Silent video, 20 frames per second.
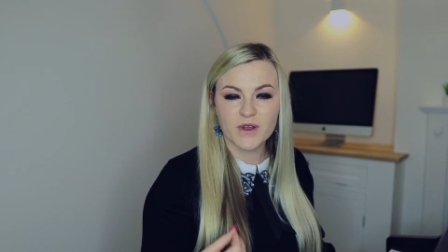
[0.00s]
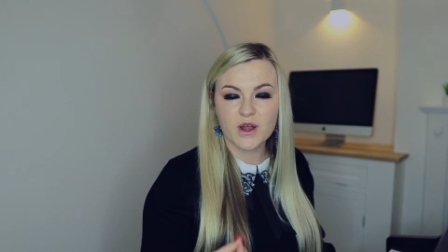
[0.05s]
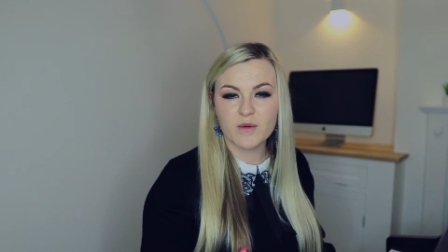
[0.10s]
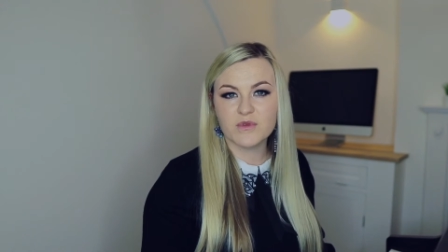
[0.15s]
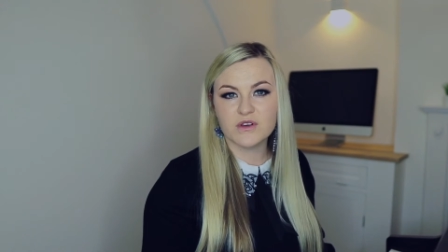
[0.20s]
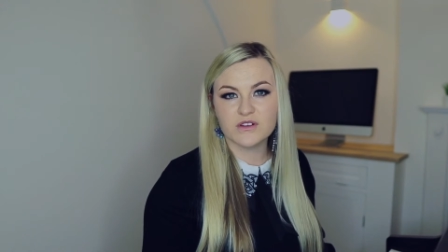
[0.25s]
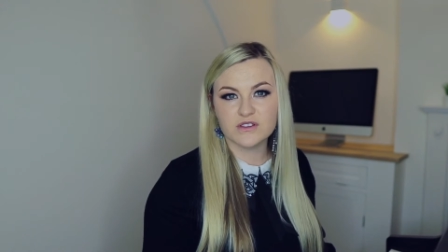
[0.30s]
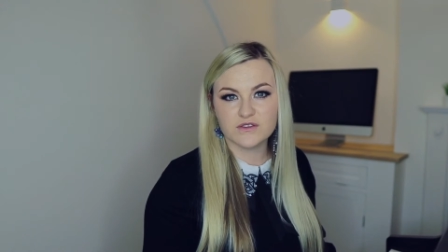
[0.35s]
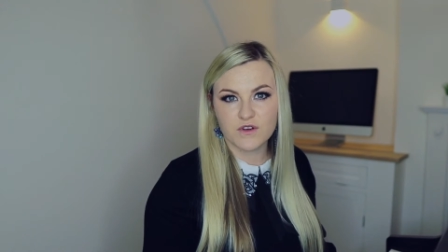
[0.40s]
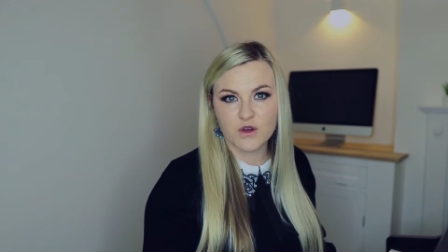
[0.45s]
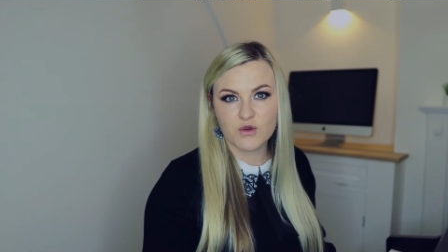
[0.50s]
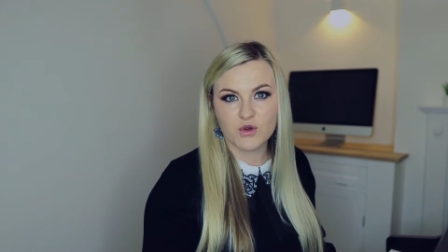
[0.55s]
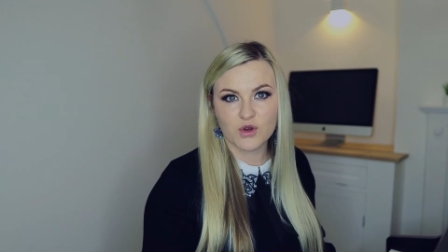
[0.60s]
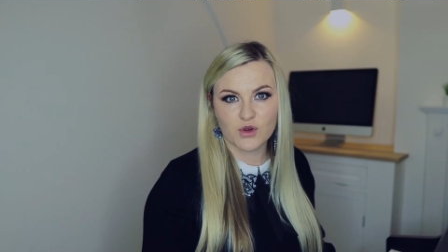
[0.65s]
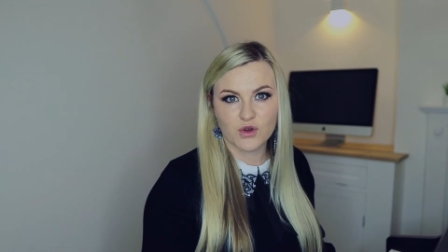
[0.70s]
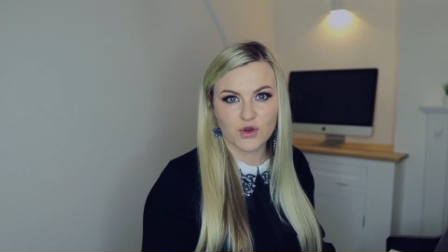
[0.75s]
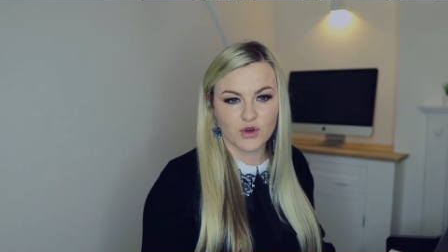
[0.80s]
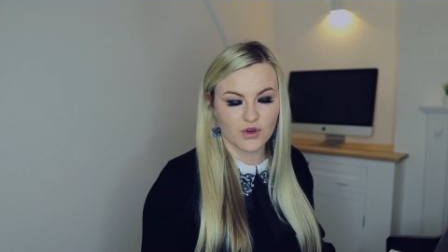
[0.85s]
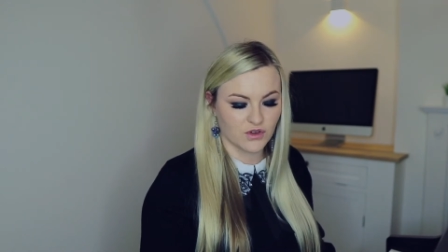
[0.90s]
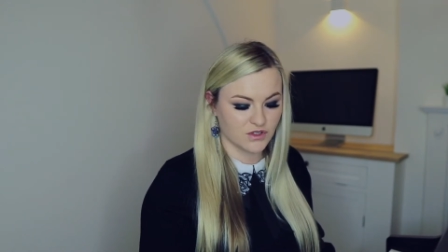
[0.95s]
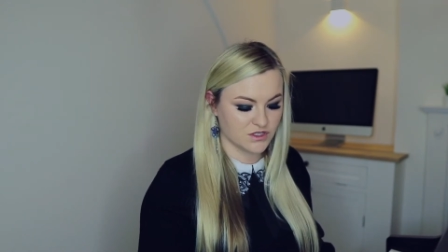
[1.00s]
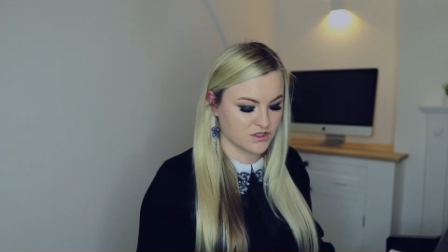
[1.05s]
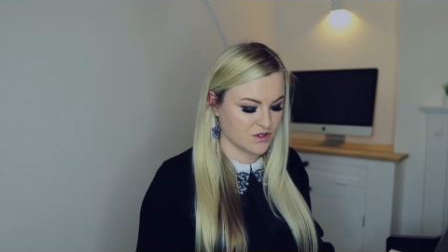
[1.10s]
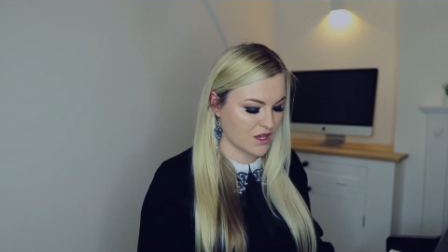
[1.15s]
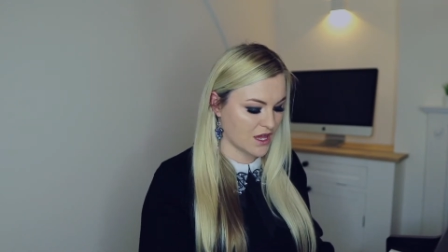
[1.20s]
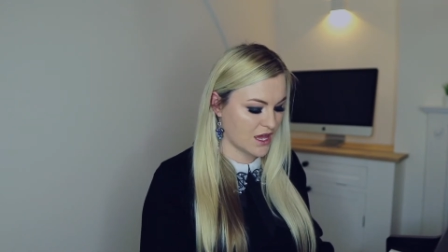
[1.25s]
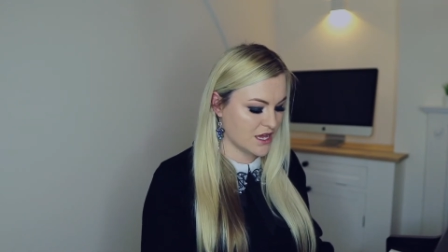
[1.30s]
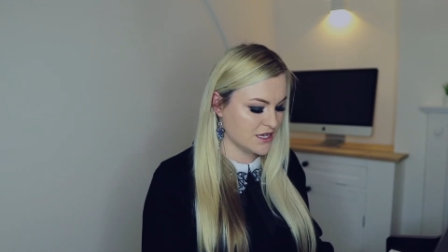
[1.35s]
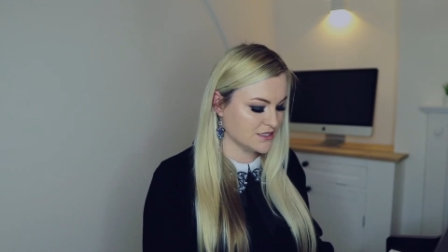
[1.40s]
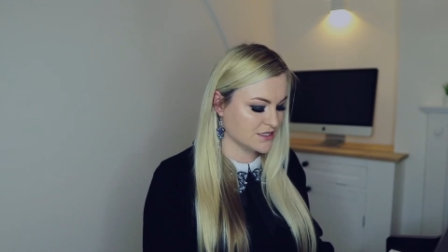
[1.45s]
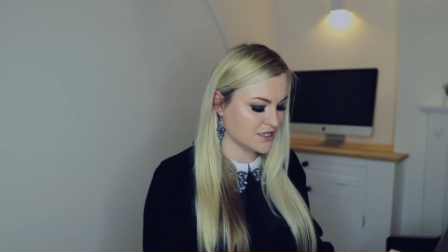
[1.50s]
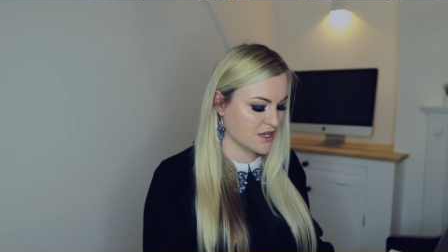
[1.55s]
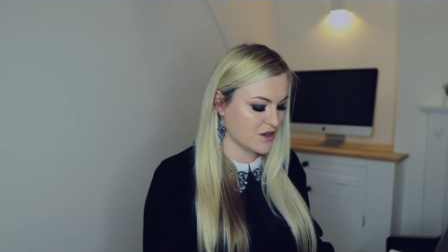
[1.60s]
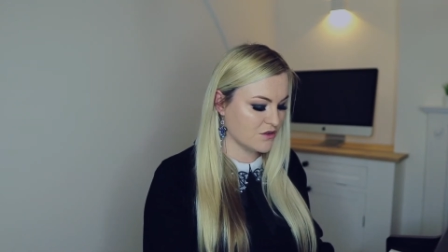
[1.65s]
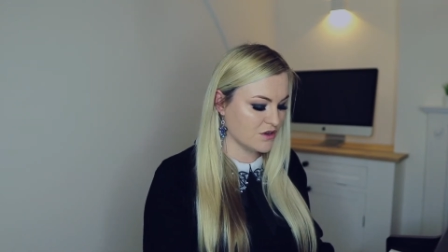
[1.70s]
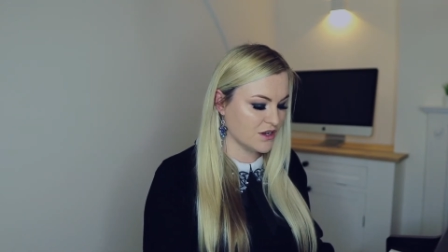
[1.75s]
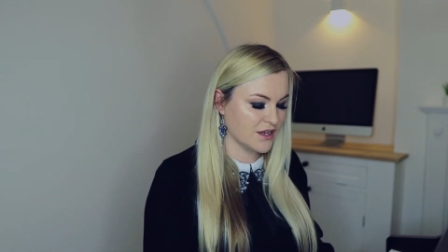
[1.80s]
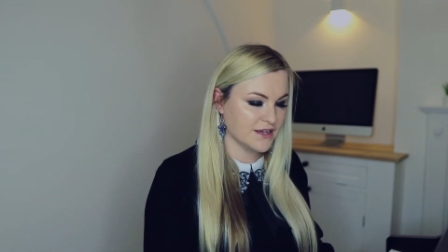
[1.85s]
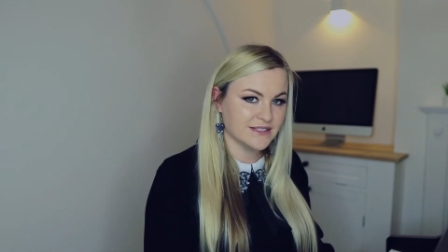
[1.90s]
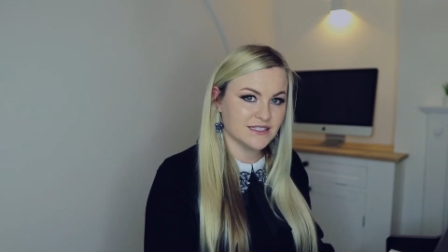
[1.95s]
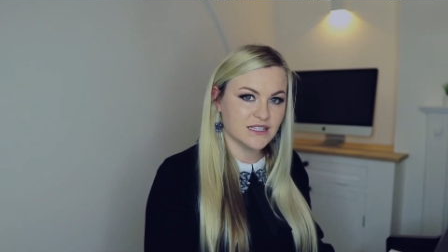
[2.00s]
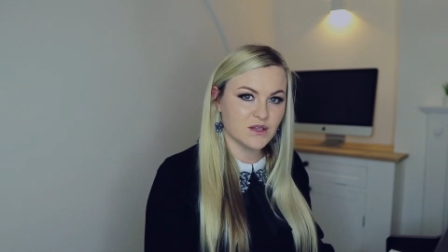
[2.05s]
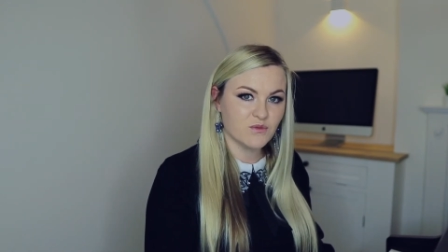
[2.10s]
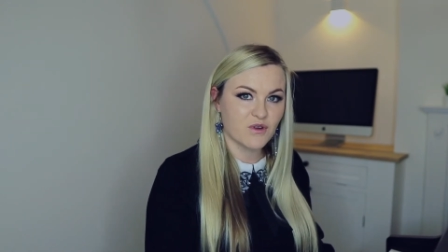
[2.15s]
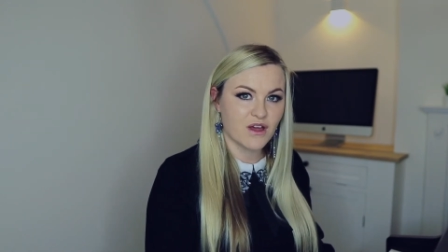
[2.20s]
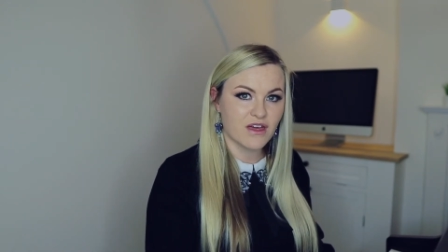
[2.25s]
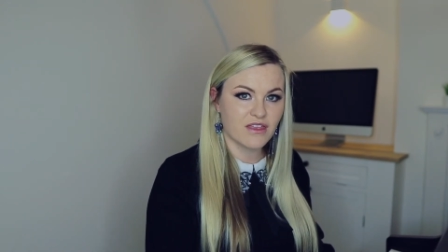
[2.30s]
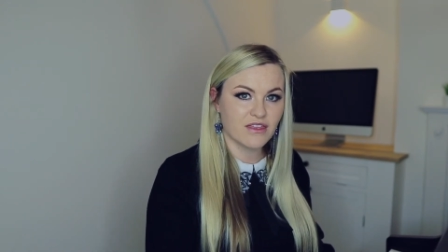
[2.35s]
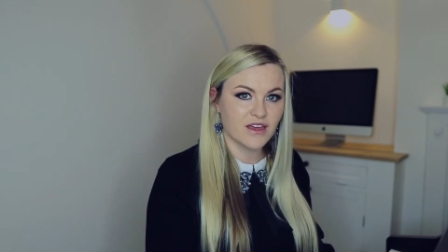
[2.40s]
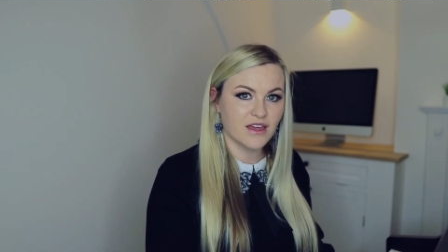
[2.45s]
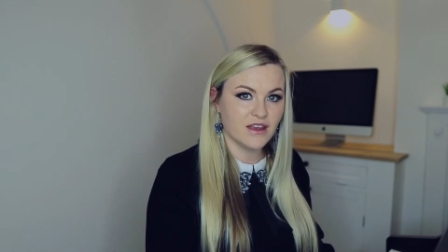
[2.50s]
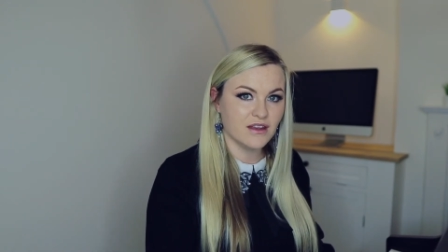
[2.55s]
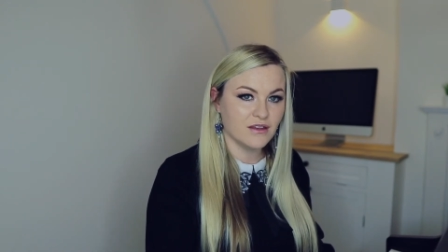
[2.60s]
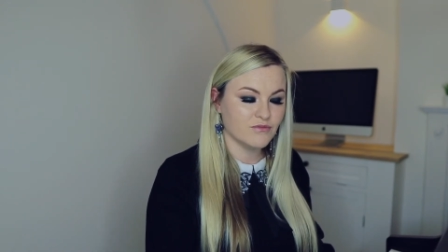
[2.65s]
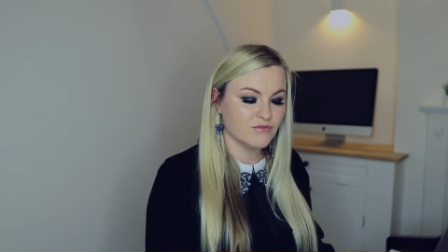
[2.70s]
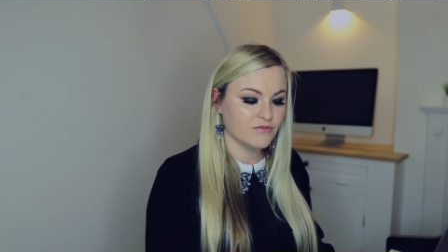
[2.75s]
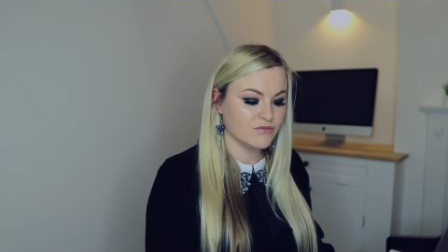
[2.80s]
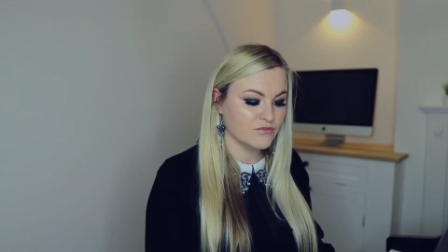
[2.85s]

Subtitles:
up those vocal cords, okay? So nice deep breath in.